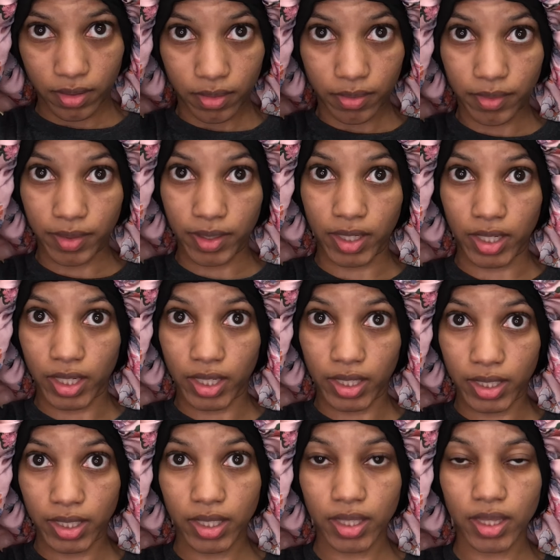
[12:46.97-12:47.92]
We are
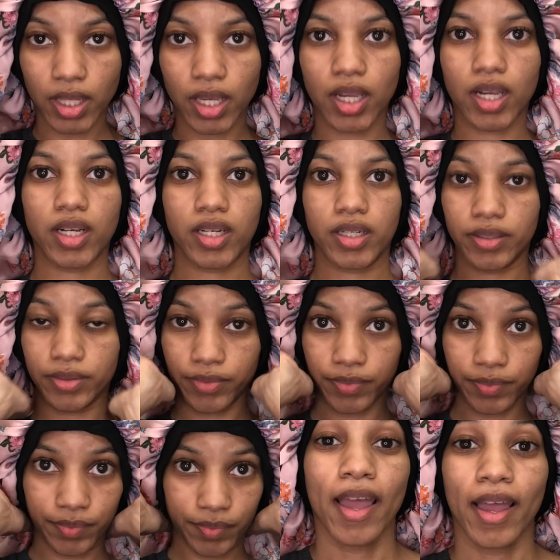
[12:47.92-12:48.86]
in there.
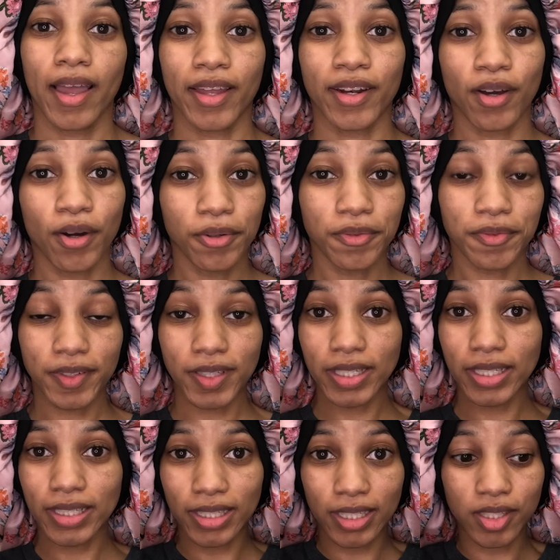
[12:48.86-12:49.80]
And
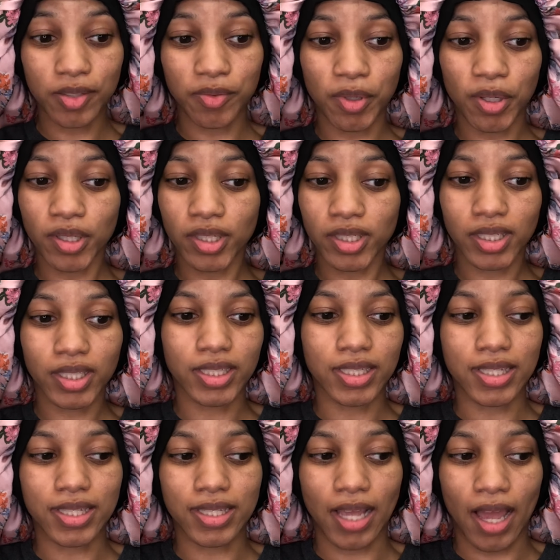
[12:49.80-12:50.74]
hopefully this roller
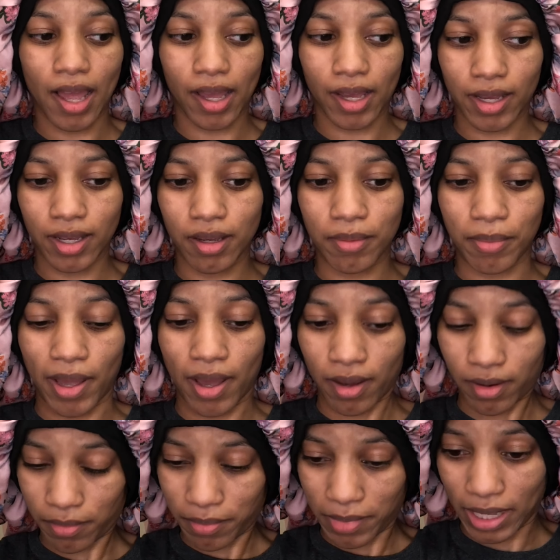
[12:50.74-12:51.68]
does not come
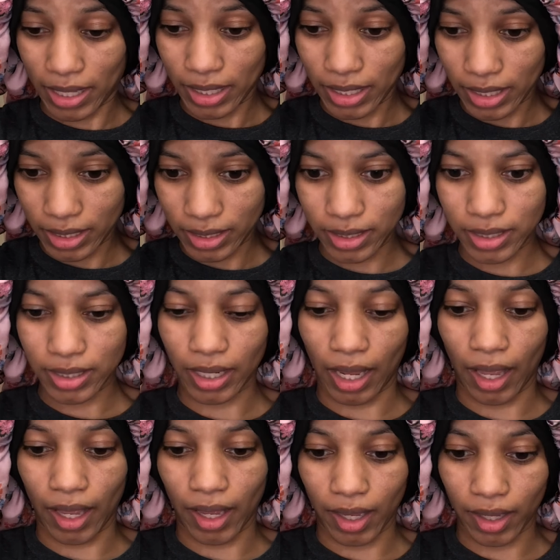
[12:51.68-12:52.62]
out of my head
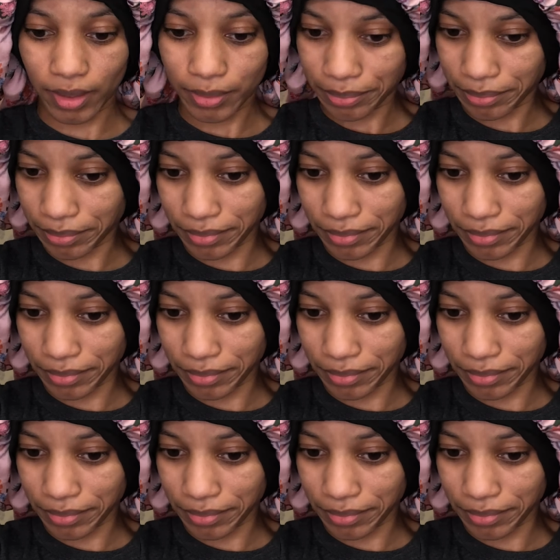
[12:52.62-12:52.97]
tonight.